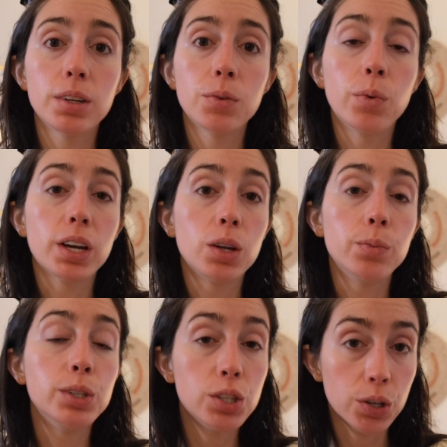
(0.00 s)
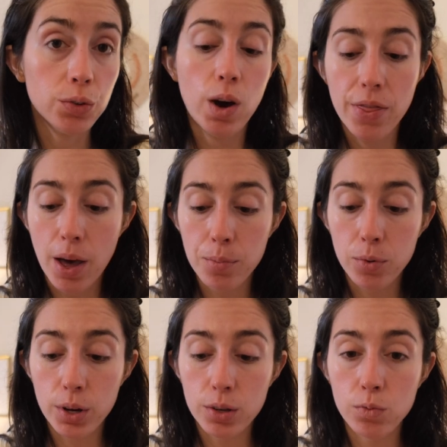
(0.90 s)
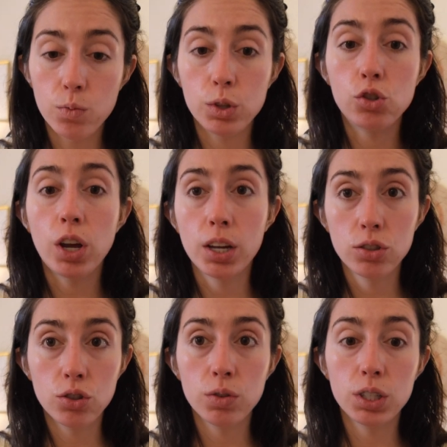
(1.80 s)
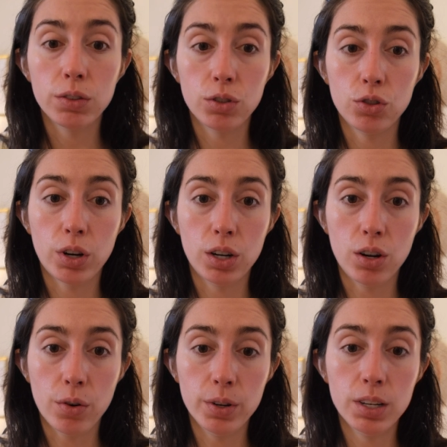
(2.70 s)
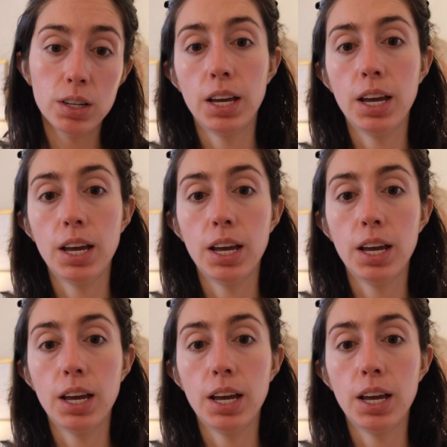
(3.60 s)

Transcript: What can we do? At that point, we changed to a different tretinoin,